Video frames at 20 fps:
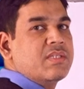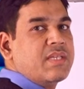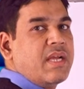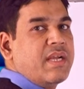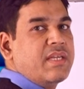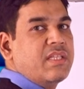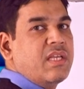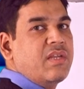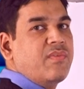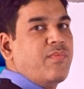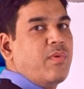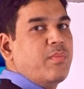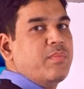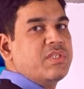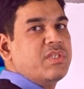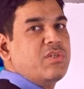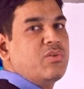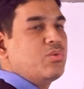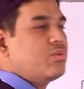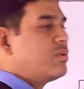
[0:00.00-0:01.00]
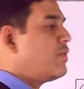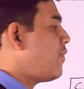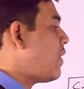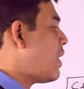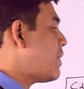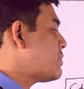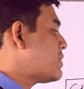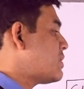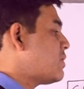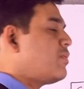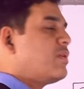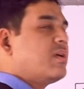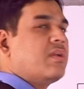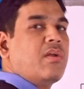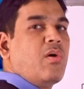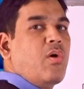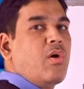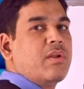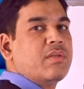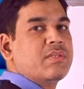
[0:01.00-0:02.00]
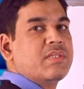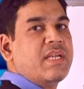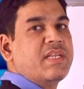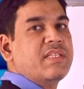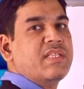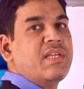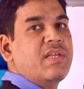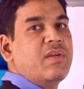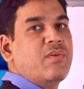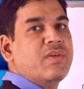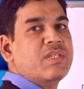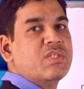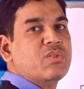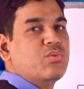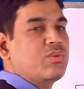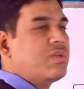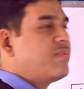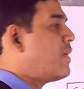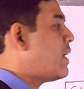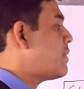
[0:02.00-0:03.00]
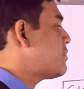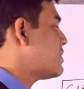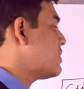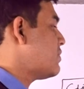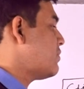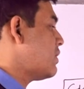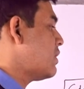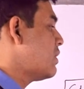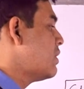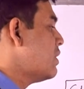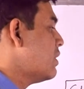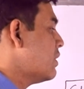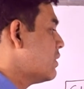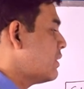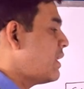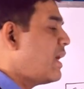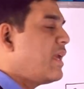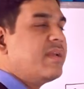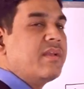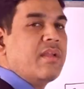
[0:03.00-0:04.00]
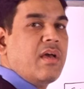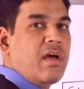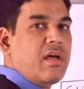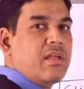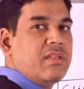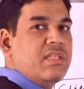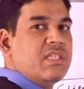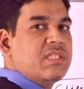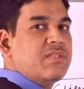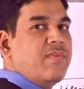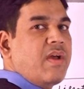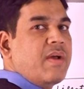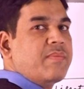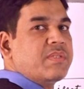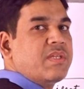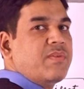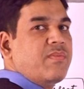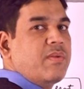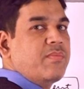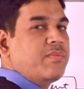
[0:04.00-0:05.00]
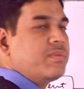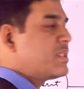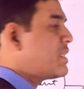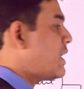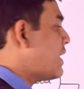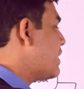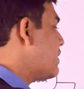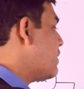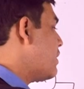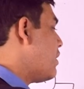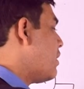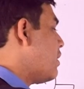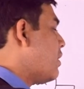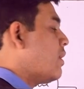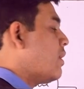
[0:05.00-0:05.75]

send the information to the web server or send the request to the web server then this web server we send